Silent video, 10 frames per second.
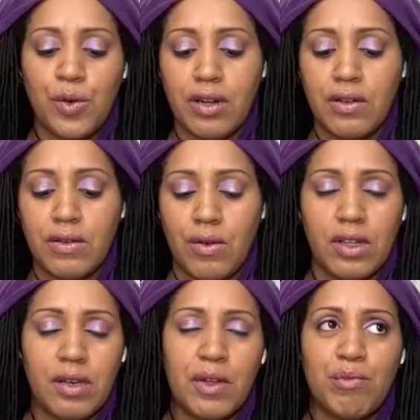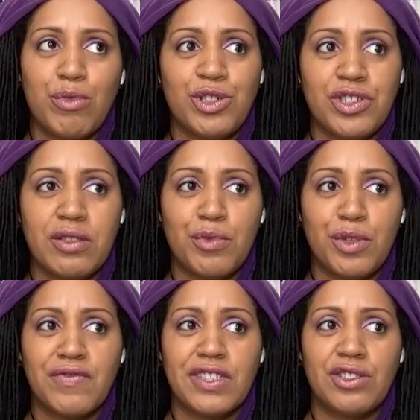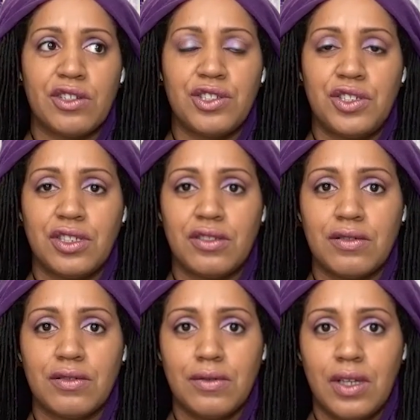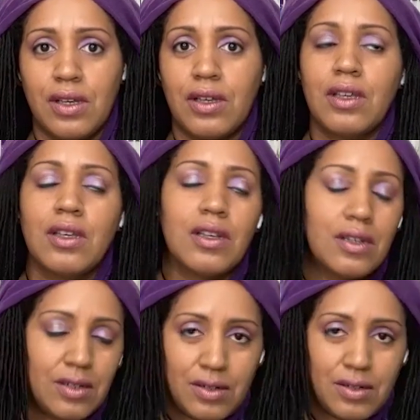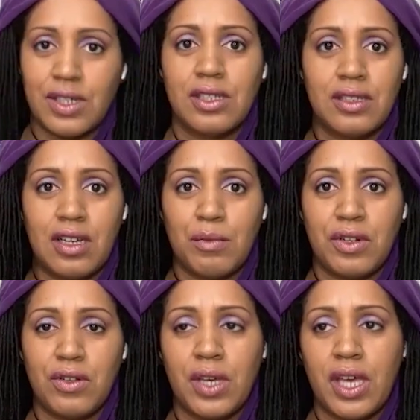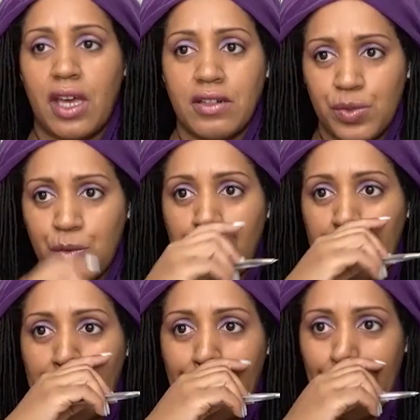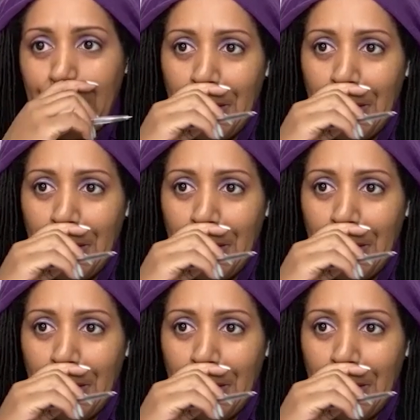you had only been pushed to the brink of exhaustion during the time on UK Ninja Warrior.